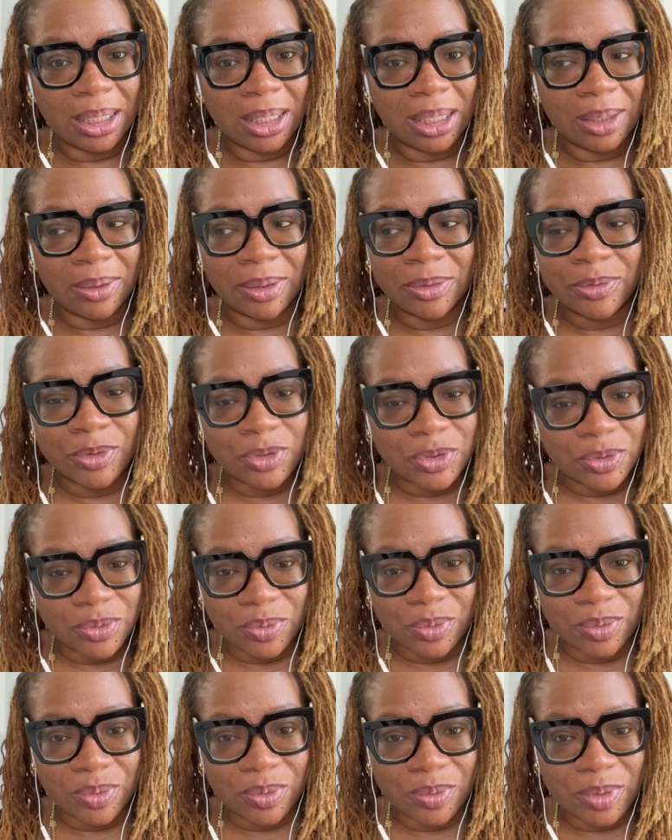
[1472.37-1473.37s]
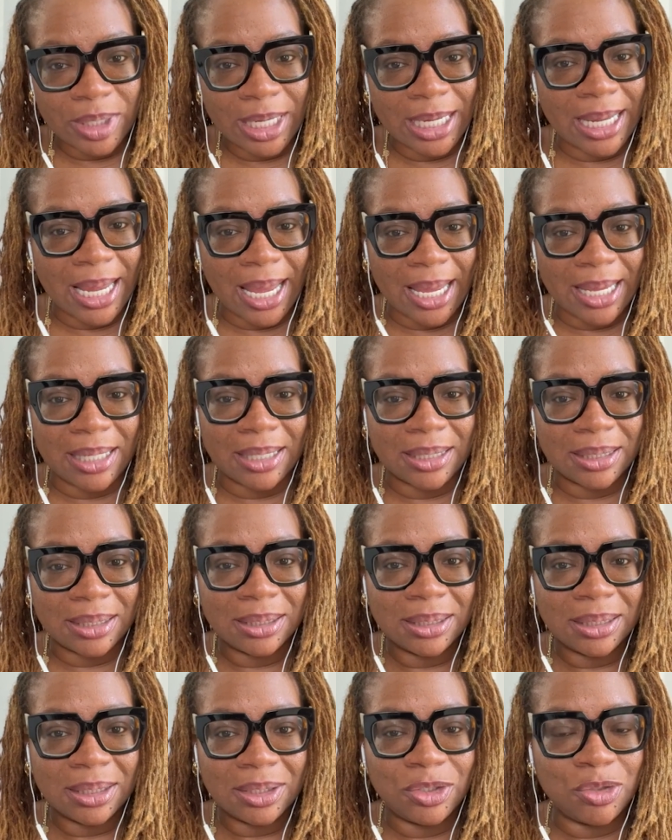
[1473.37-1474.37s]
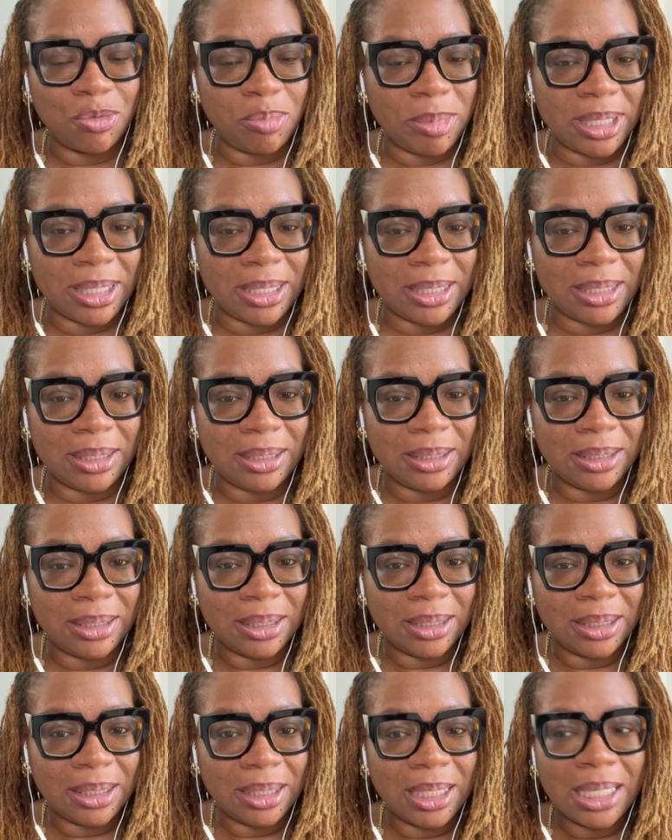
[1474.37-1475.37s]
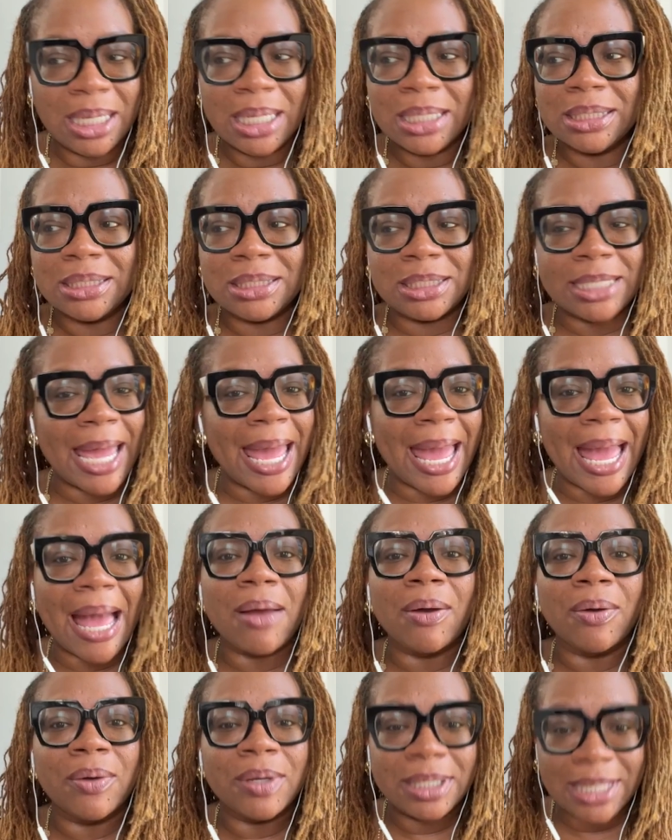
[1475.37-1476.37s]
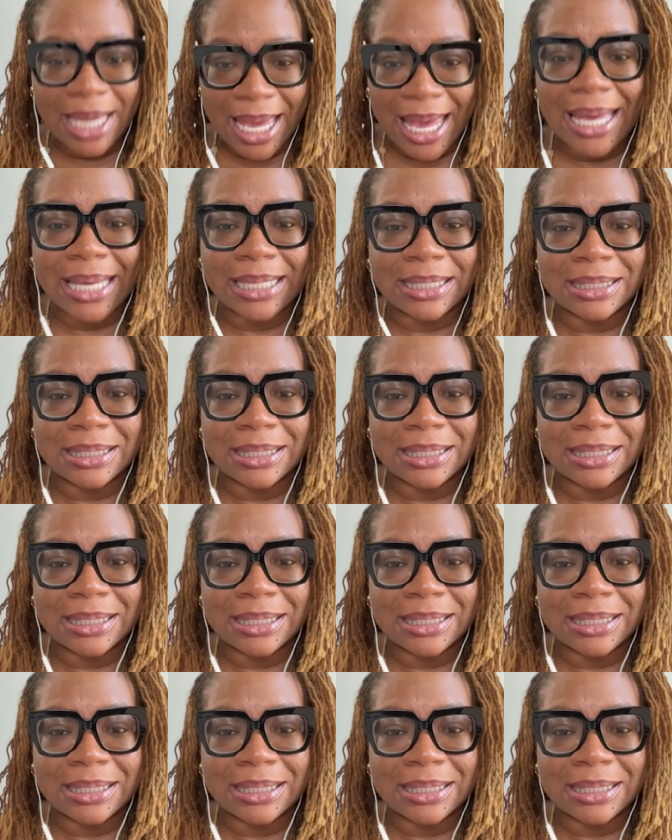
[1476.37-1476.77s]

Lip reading: Who you do? He ain't, you mean Child, yes.